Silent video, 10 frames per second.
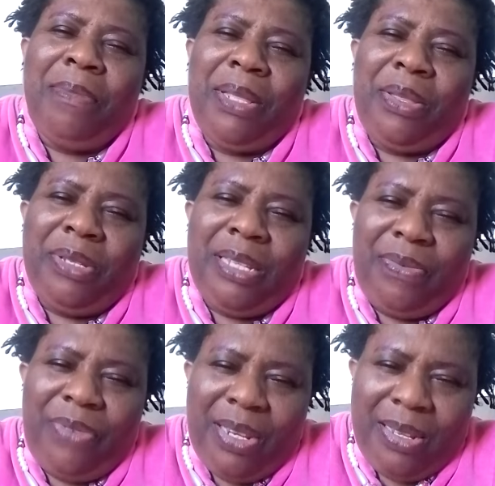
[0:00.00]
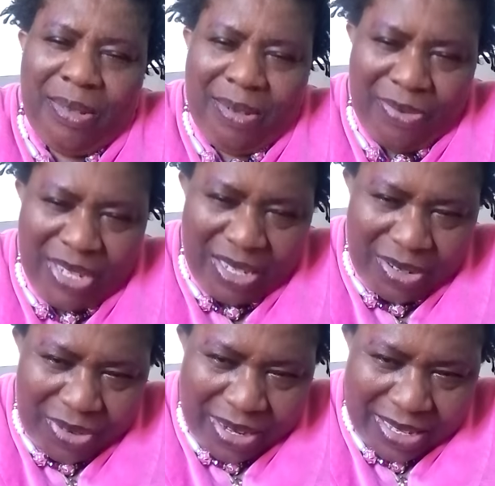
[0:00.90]
Matthew Salvini,
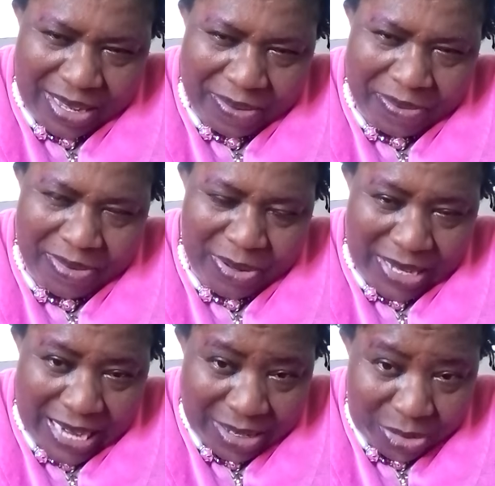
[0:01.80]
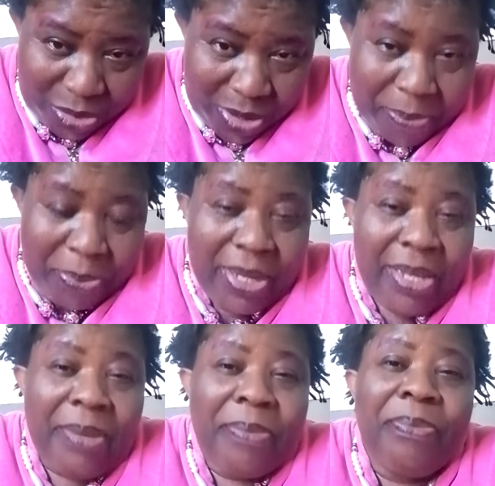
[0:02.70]
registrar, sir. You are asked to go and
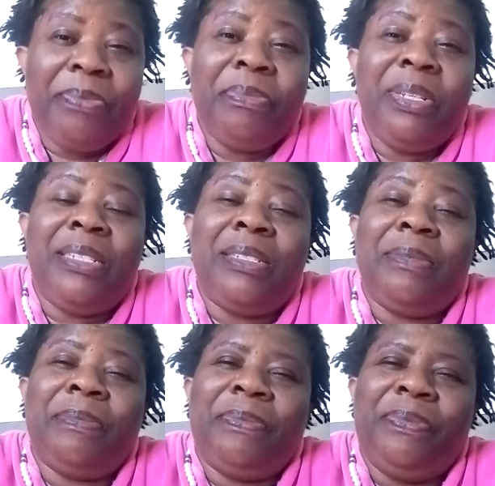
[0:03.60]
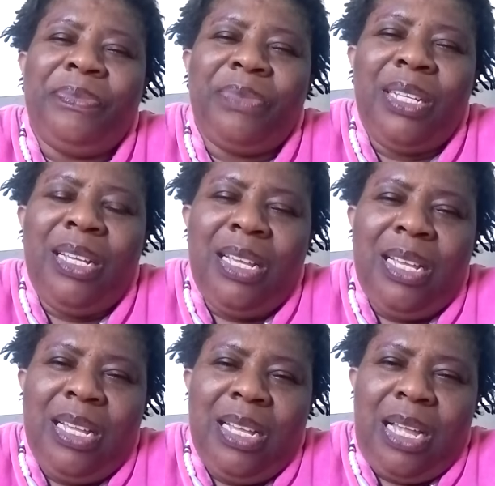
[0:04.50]
pay, please.
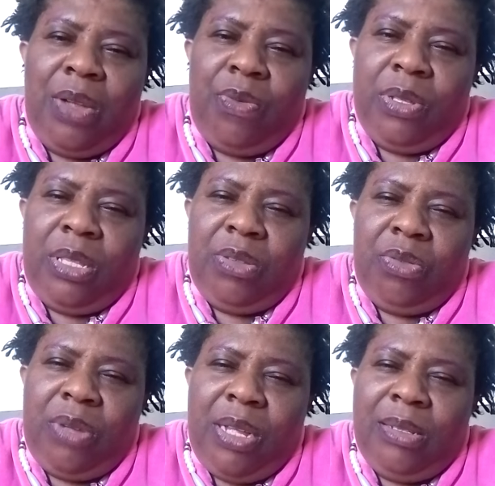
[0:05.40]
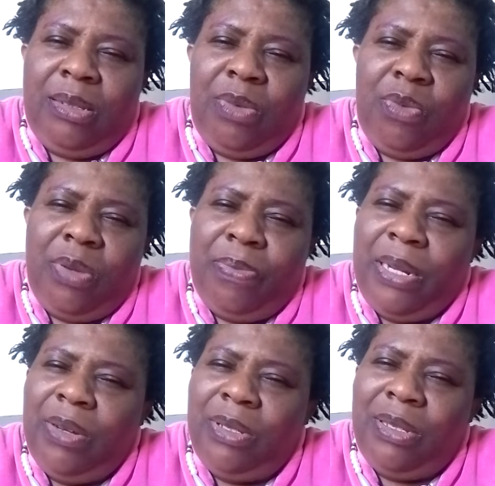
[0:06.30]
I wanted to answer one
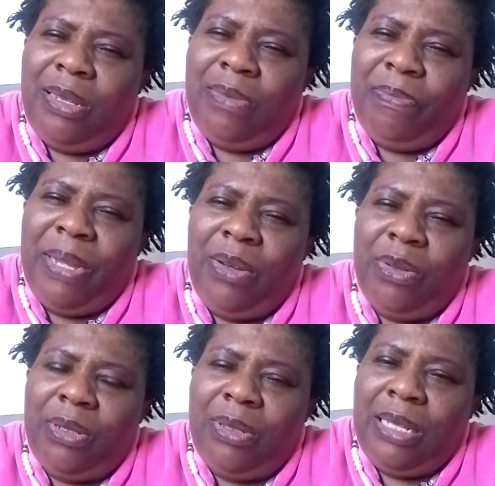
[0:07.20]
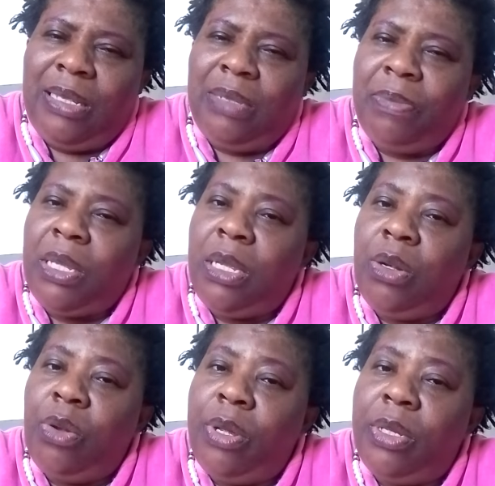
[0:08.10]
ballot that is
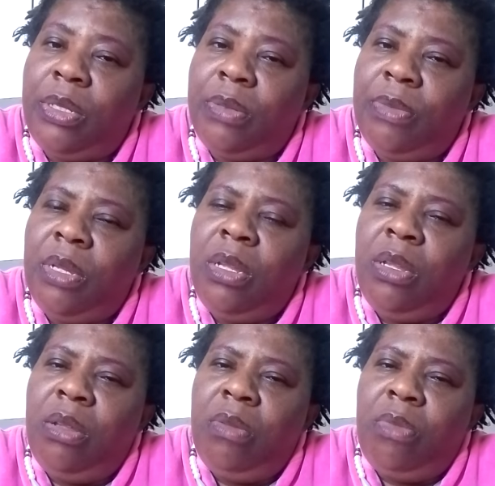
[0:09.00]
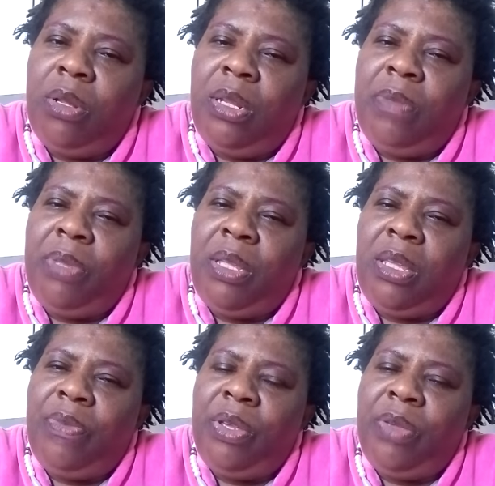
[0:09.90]
making noise. But let me
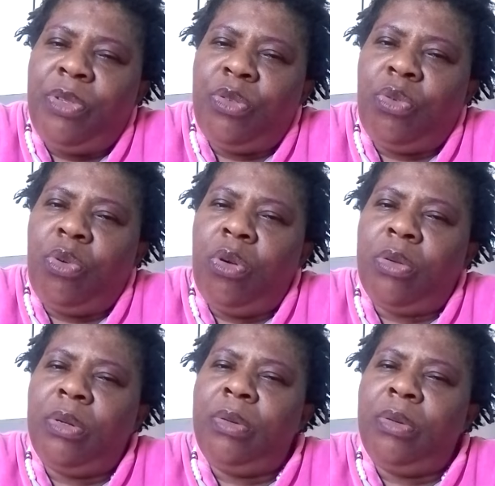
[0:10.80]
give him to God.